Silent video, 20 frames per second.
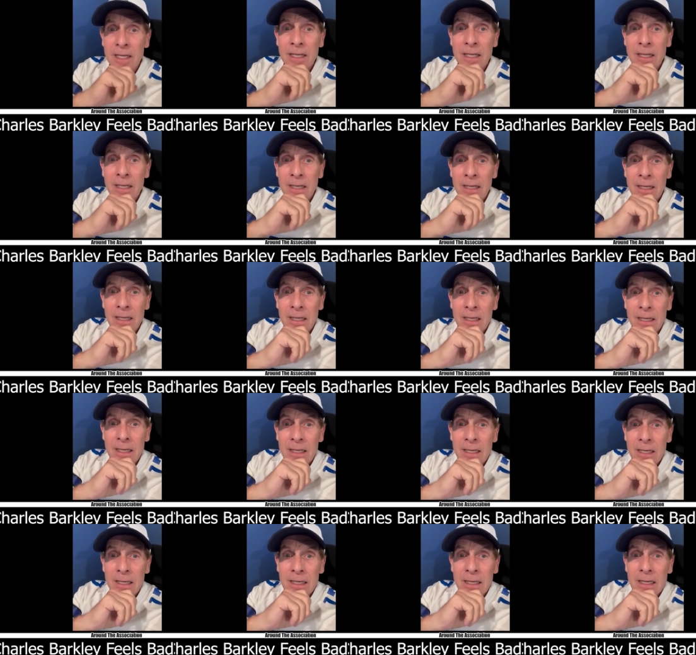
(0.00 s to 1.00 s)
but
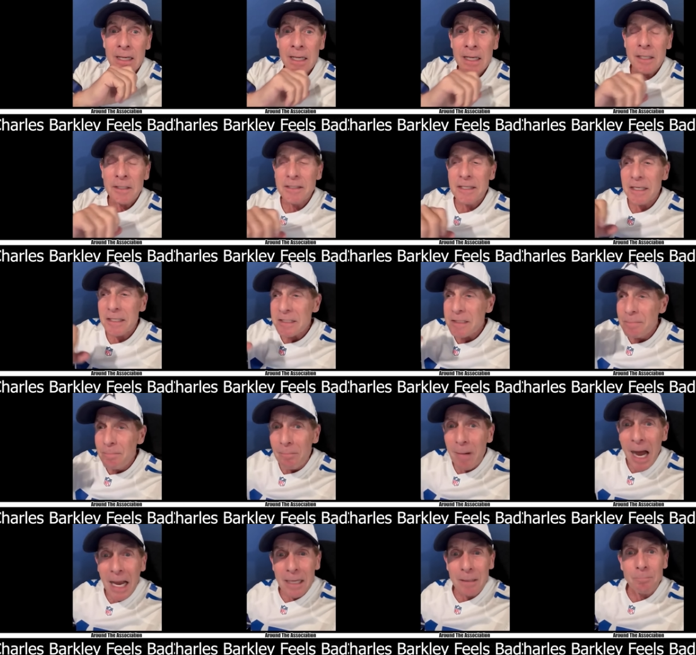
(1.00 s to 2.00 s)
I don't think he has the
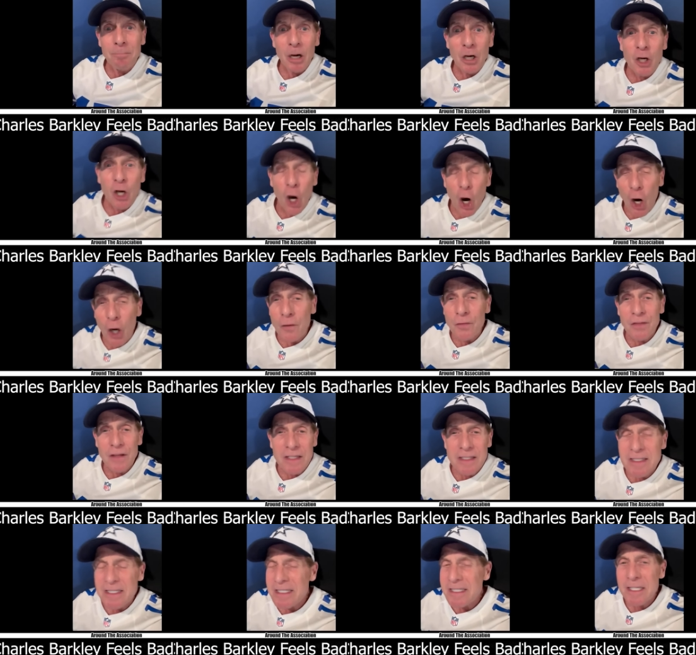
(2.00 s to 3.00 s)
team around him
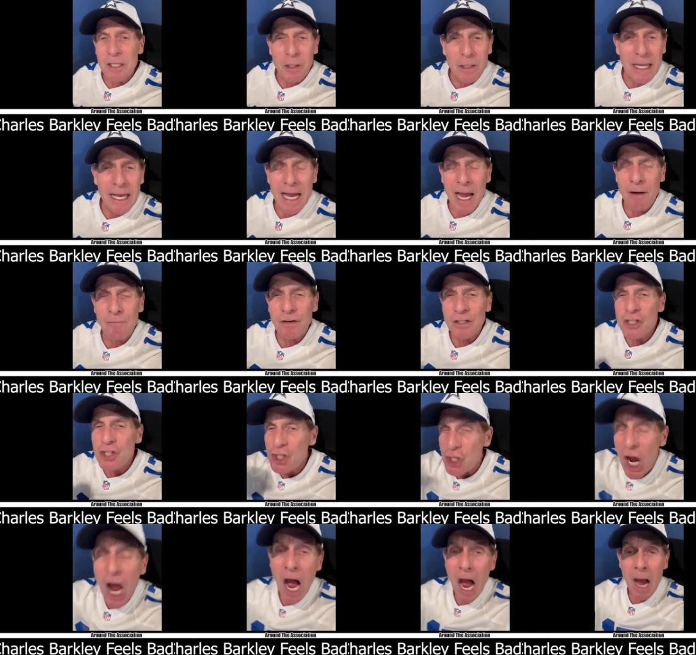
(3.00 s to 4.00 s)
to alert him
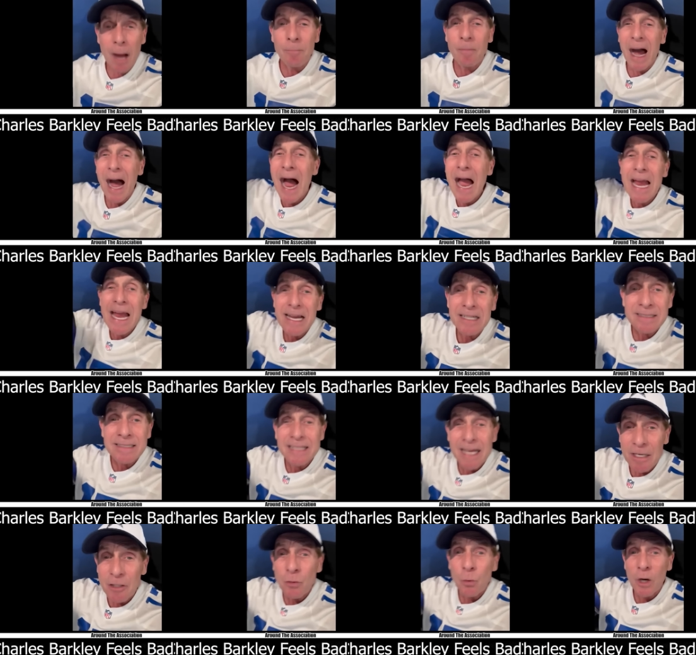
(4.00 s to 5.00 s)
that that's what he
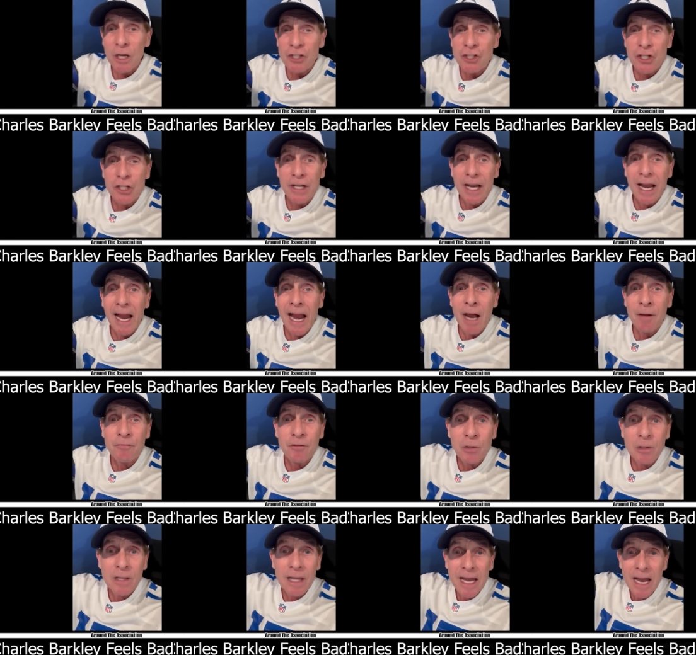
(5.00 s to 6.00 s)
should be leaning
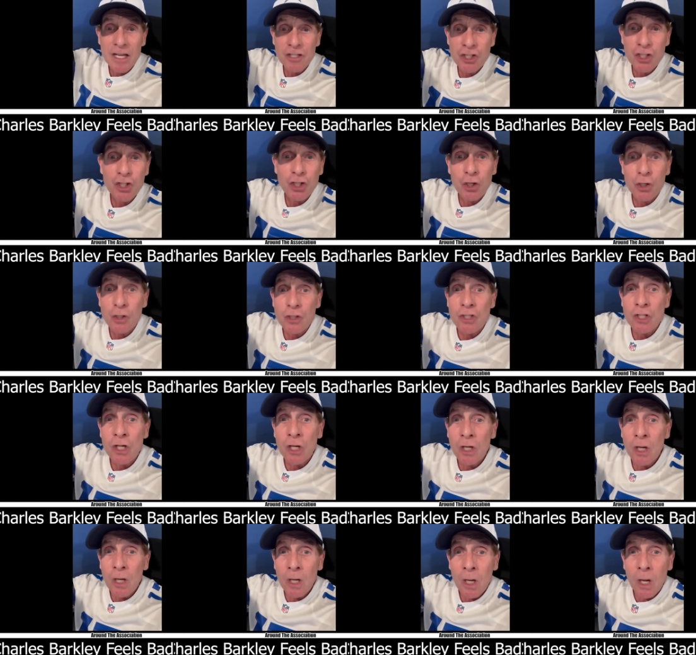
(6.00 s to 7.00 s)
into, going
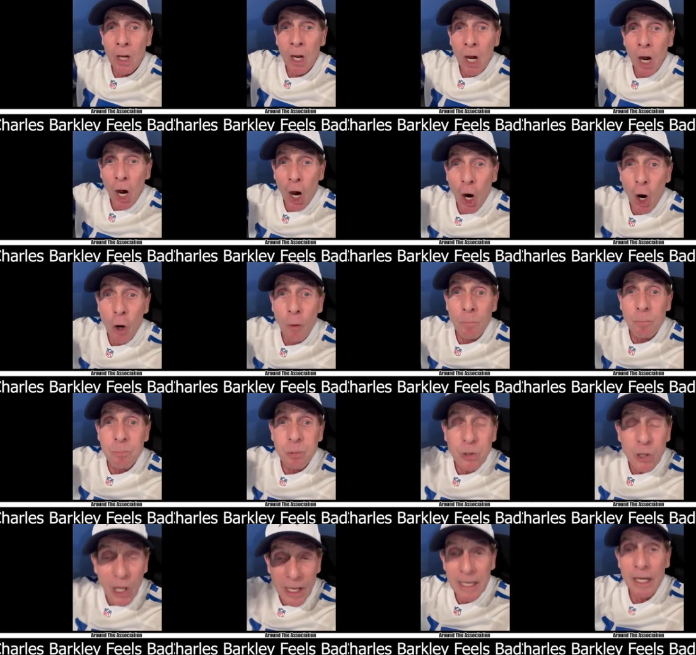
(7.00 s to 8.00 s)
live and
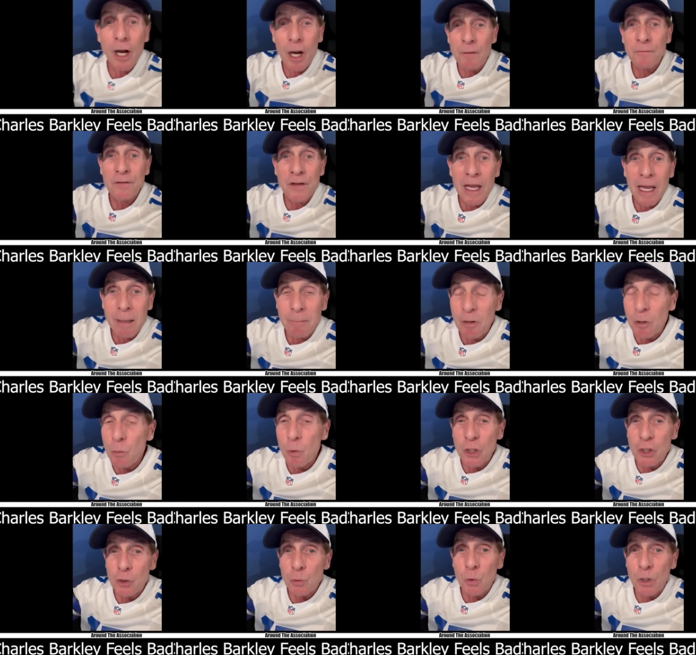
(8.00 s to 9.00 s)
just leaning into
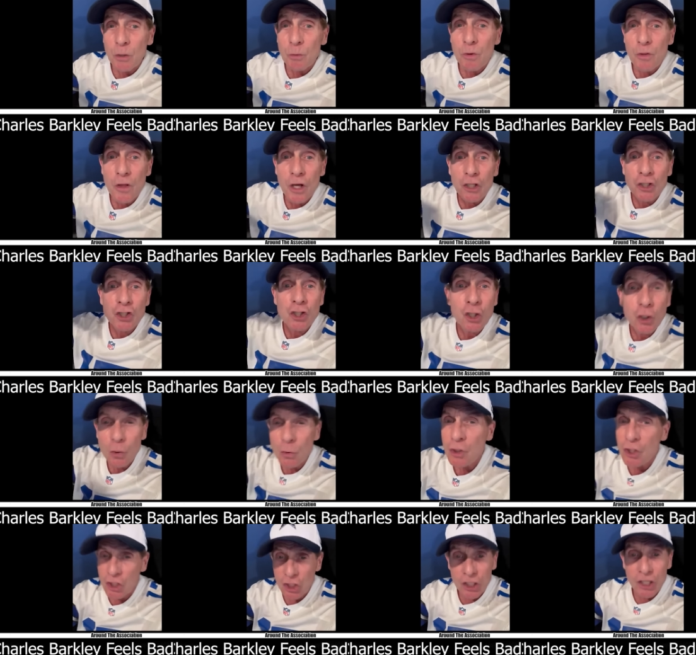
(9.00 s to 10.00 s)
Cowboys more
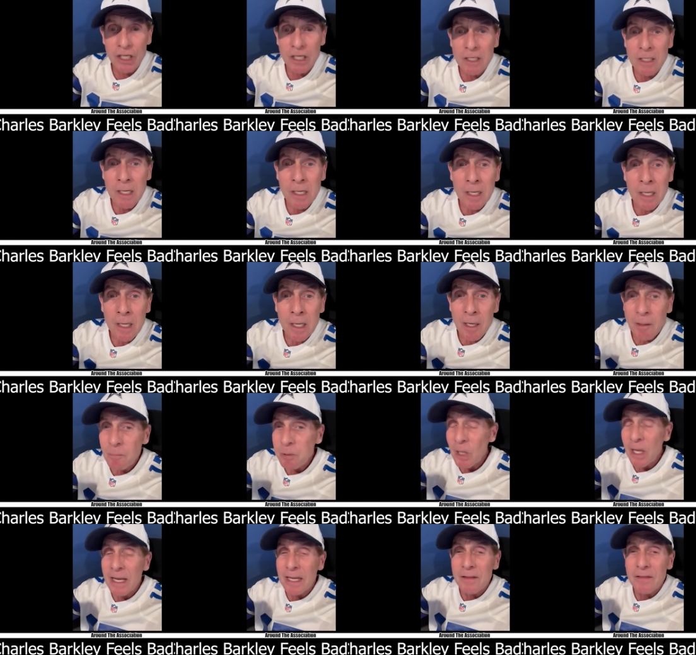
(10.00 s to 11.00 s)
than anything
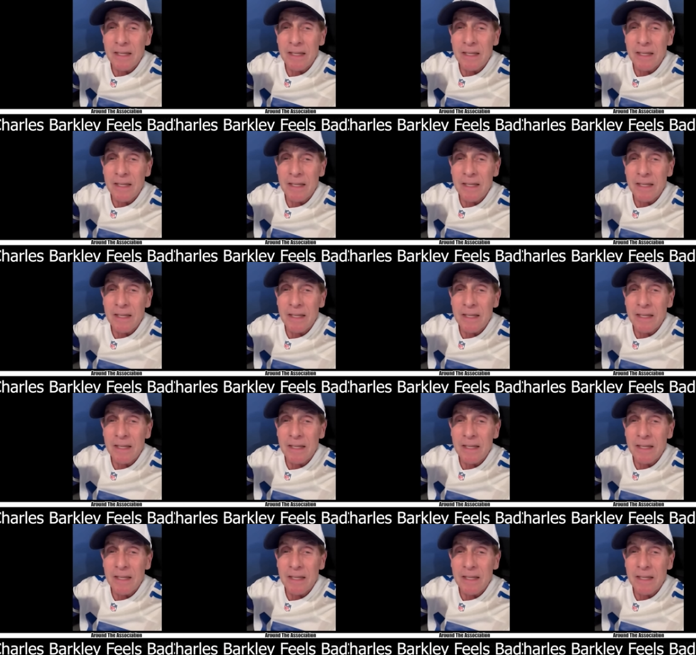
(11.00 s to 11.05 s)
else.